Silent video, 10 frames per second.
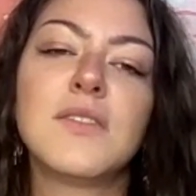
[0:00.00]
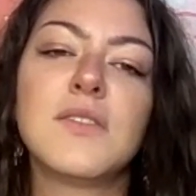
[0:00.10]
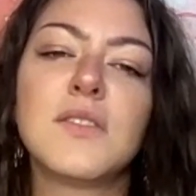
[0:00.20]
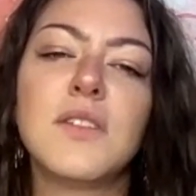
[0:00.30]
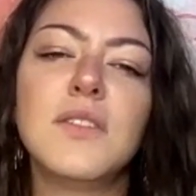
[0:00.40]

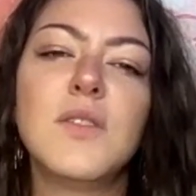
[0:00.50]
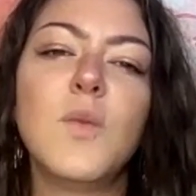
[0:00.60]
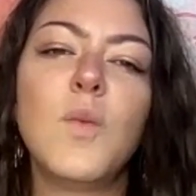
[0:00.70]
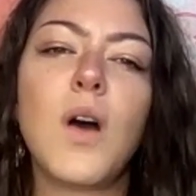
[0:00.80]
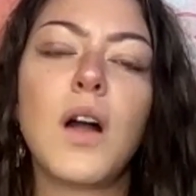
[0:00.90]
Start to
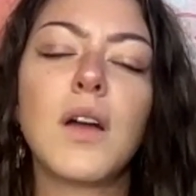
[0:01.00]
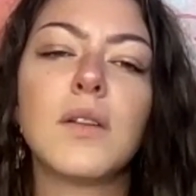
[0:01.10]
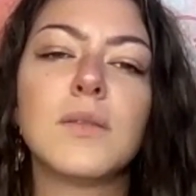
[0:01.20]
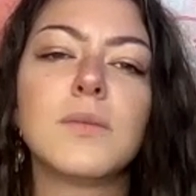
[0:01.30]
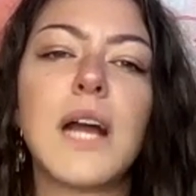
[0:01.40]
walk
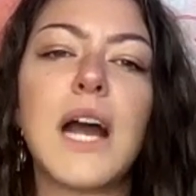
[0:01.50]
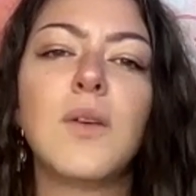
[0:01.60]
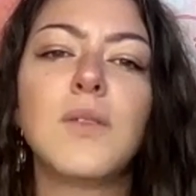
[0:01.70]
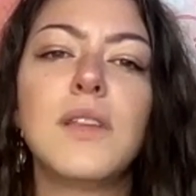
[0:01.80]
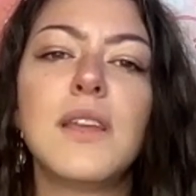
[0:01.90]

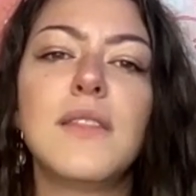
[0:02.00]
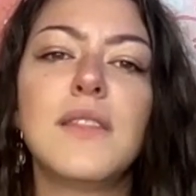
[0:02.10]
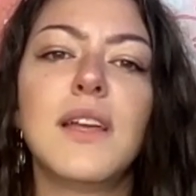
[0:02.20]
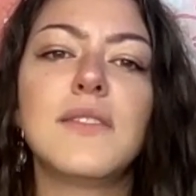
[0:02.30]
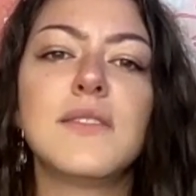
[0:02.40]
around
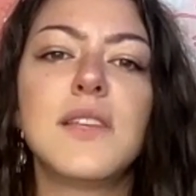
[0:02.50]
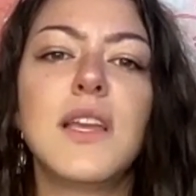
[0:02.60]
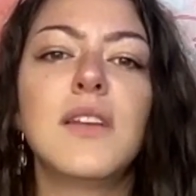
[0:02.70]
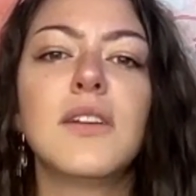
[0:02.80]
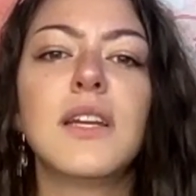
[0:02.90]
in that
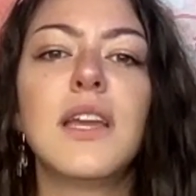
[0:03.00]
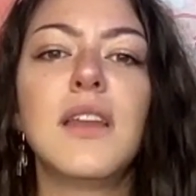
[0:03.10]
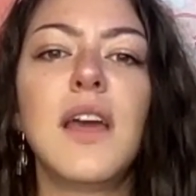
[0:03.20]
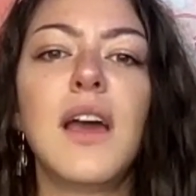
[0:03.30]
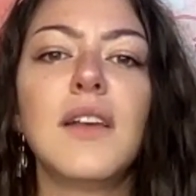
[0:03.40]
scenery,
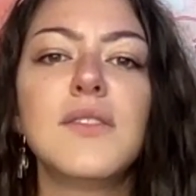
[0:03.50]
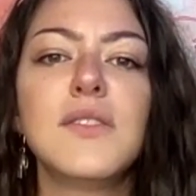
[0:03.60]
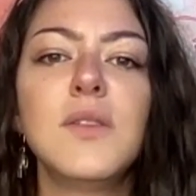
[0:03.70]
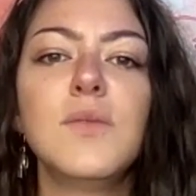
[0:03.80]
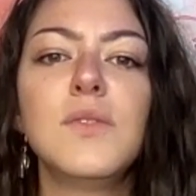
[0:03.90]
and
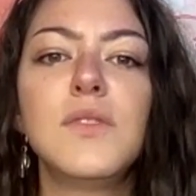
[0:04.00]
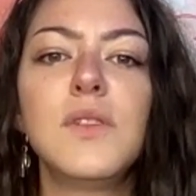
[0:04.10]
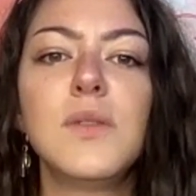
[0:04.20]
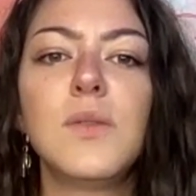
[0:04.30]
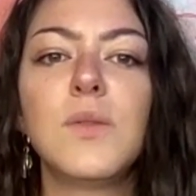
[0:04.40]
as you
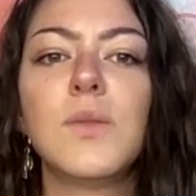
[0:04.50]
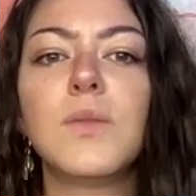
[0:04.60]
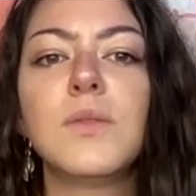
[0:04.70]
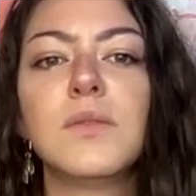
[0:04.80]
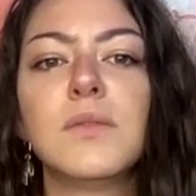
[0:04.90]

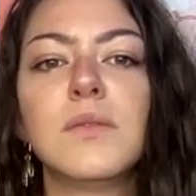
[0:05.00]
do,